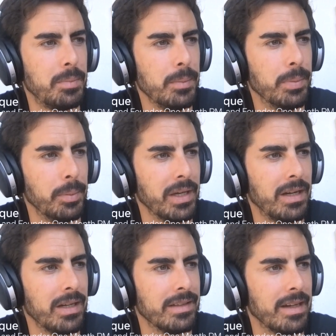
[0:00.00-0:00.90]
the people
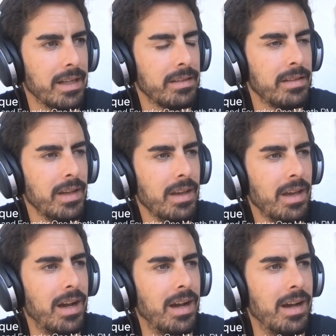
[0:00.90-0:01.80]
behind that.
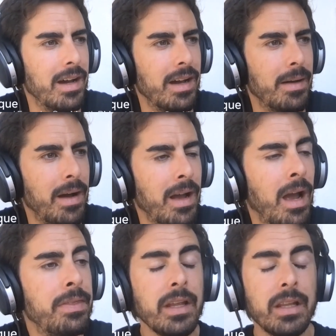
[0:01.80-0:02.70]
Uh, I,
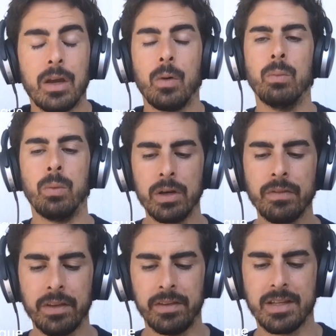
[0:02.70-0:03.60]
I think like one
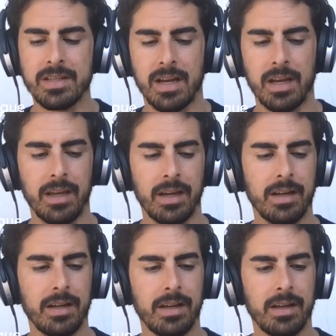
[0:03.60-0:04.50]
of the things I,
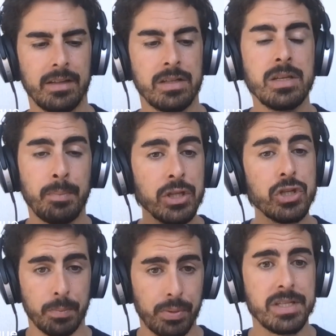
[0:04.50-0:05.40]
there's a
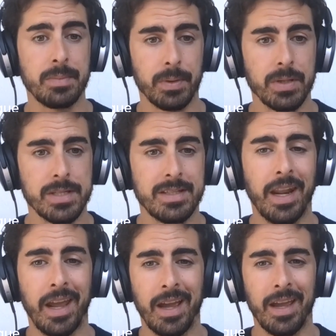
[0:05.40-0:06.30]
bunch of principles
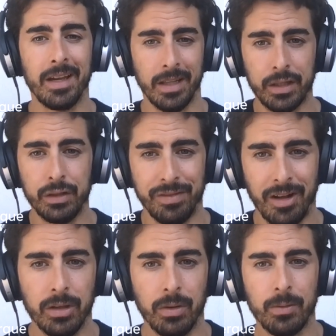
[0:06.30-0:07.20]
that I, I like to
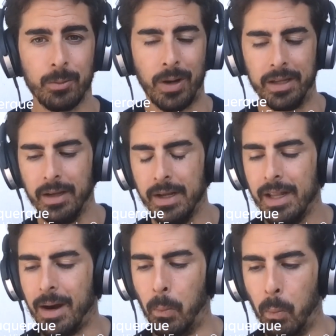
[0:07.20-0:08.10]
follow, right?
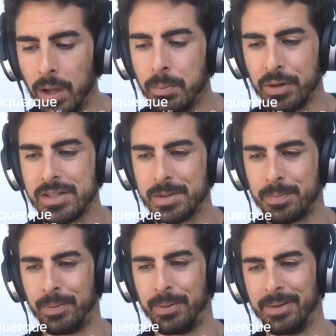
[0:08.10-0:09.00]
One
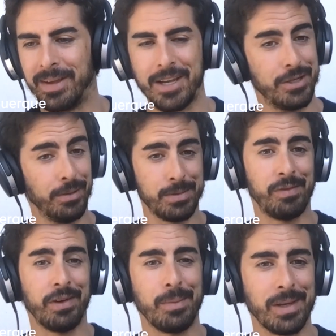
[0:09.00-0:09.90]
principle, actually, it was
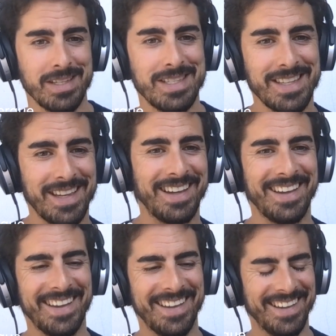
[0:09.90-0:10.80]
funny because
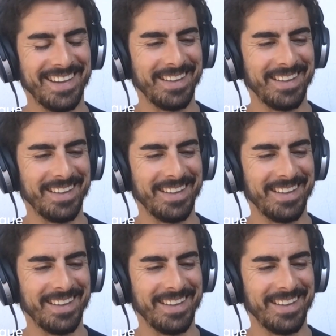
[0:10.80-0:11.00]
uh,